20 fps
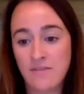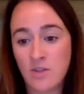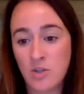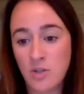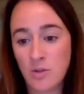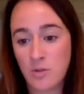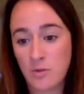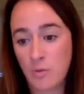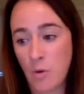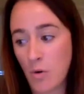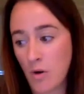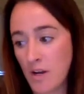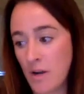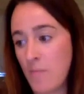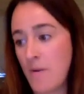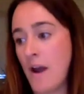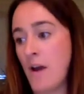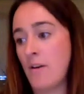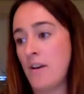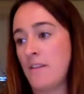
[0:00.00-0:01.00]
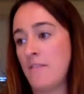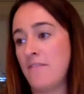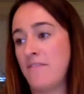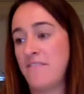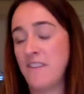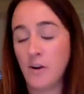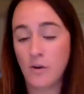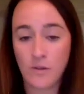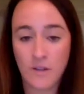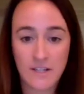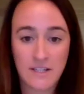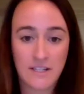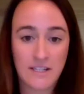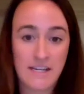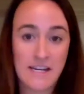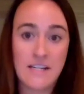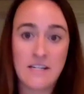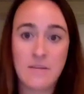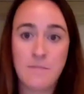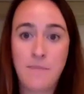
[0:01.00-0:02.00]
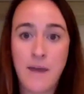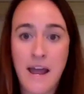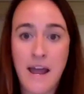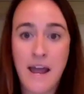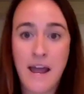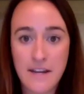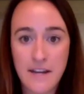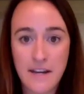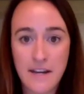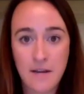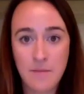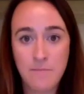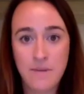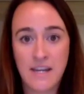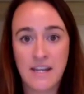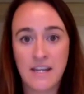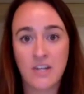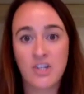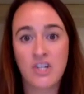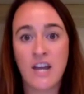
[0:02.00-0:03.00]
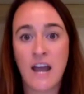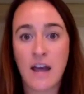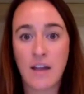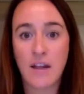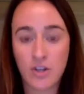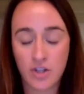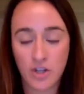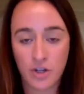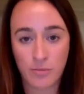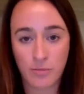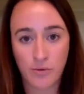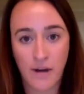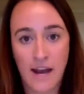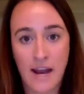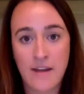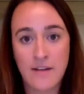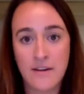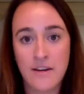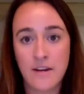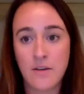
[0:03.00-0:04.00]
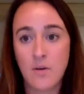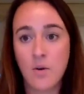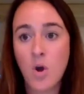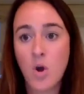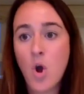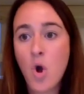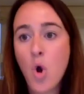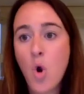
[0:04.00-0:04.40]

have spoken about in fearlessly independent and being a challenger brand and